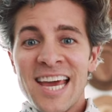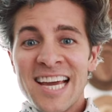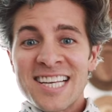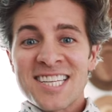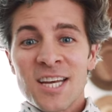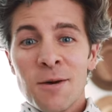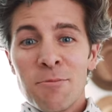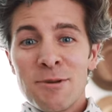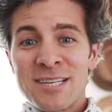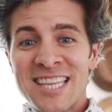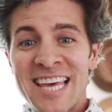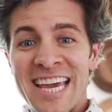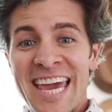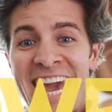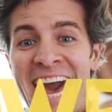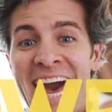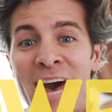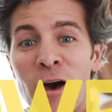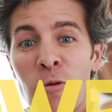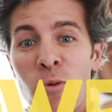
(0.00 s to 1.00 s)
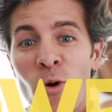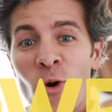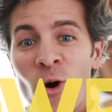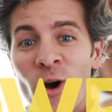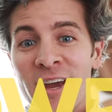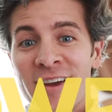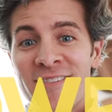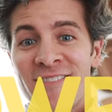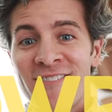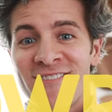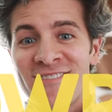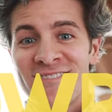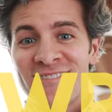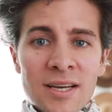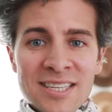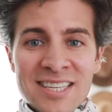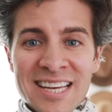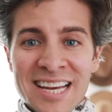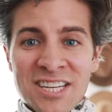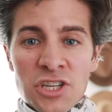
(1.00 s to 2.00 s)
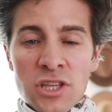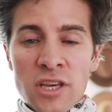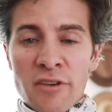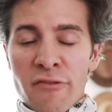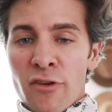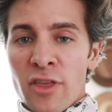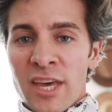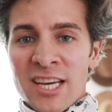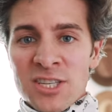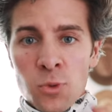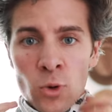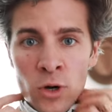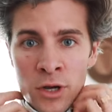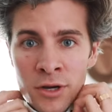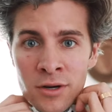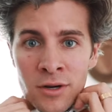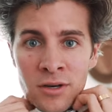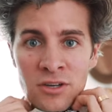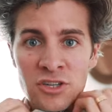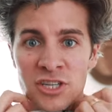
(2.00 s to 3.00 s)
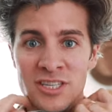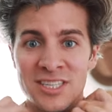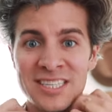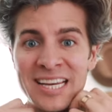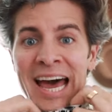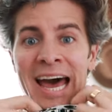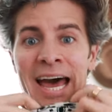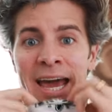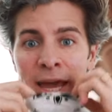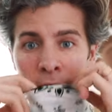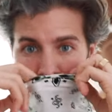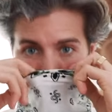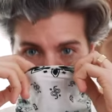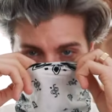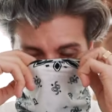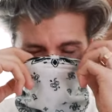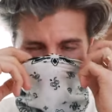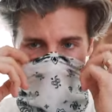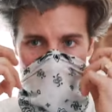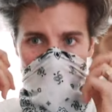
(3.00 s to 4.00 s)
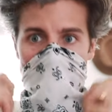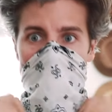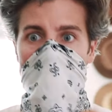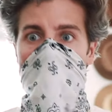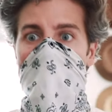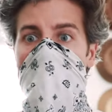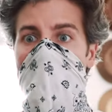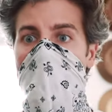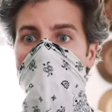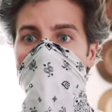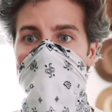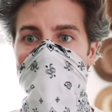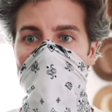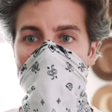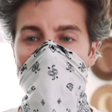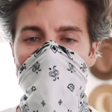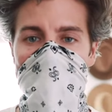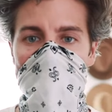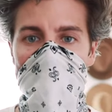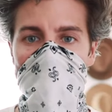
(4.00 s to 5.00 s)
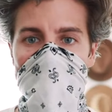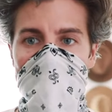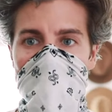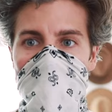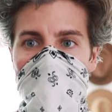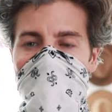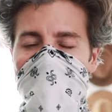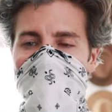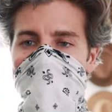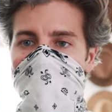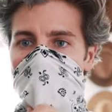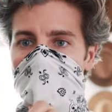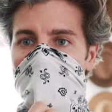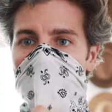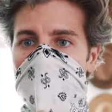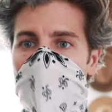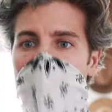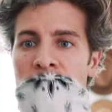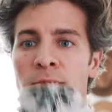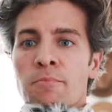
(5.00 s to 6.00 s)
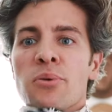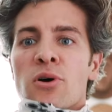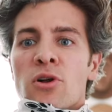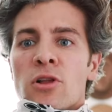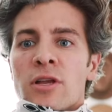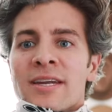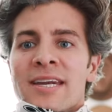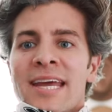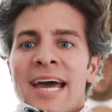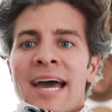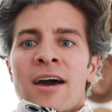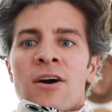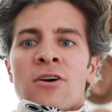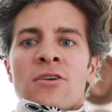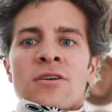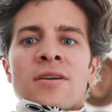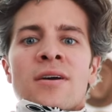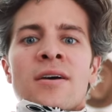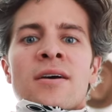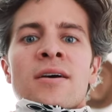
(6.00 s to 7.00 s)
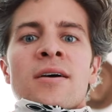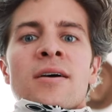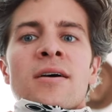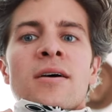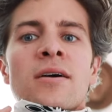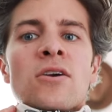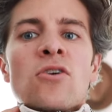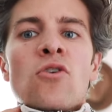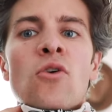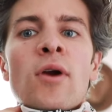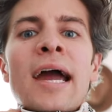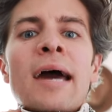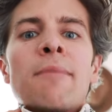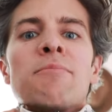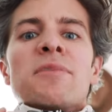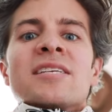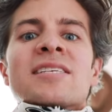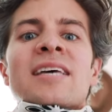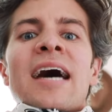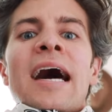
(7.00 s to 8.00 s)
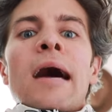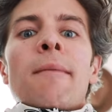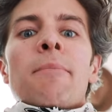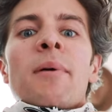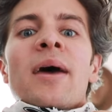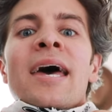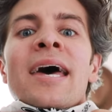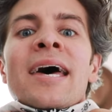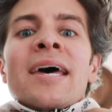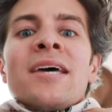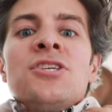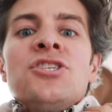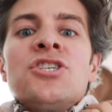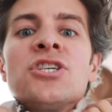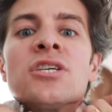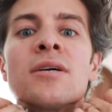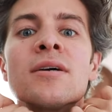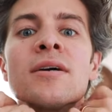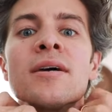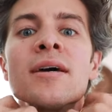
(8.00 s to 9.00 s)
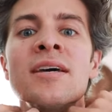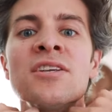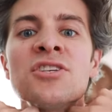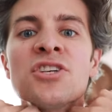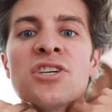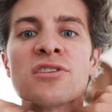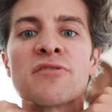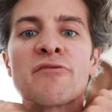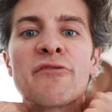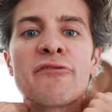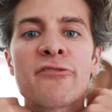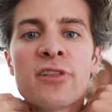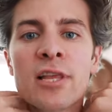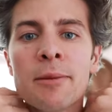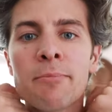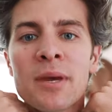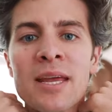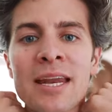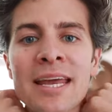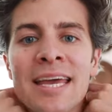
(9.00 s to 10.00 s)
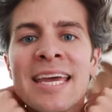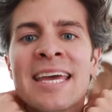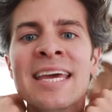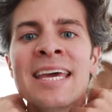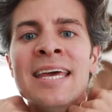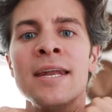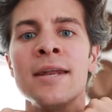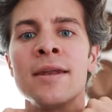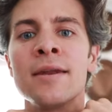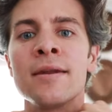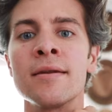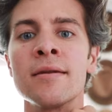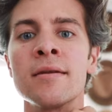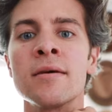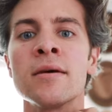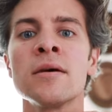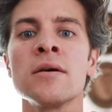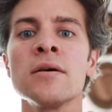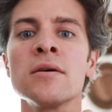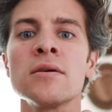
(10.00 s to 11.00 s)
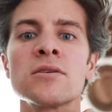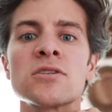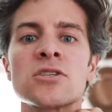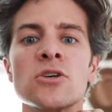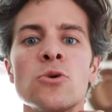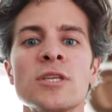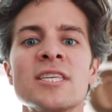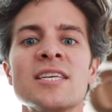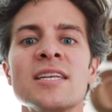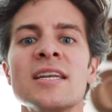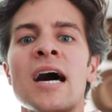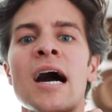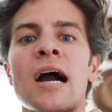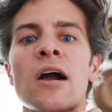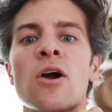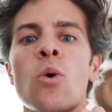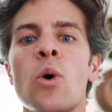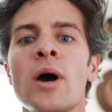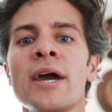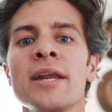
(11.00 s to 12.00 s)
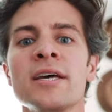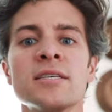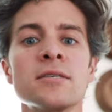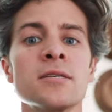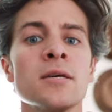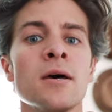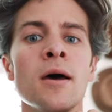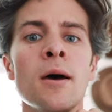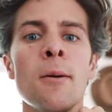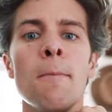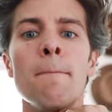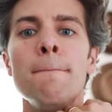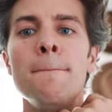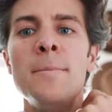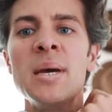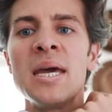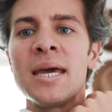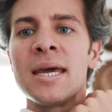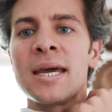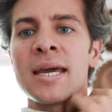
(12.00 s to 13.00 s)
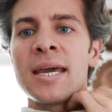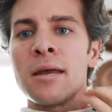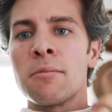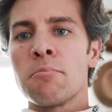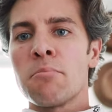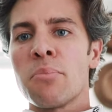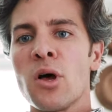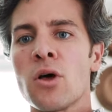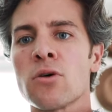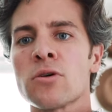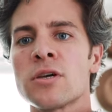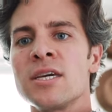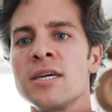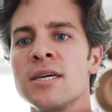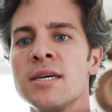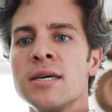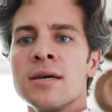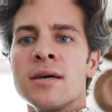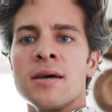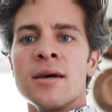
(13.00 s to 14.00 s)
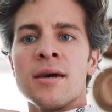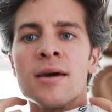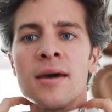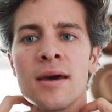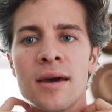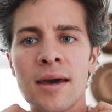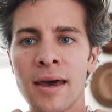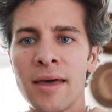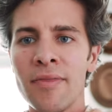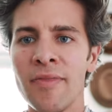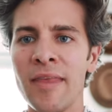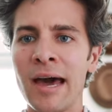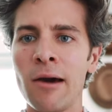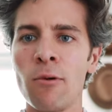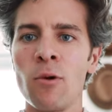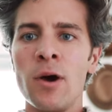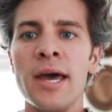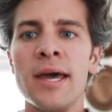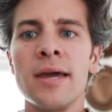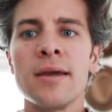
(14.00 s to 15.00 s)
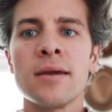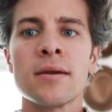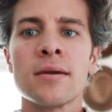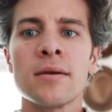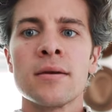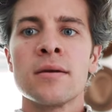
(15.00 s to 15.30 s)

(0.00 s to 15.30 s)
Next up is the cowboy. Essentially for this one, just tie it up like you did with the mask, then pull it down, grab the top edge, and just flip it in so it's not quite as big and bulky, and that way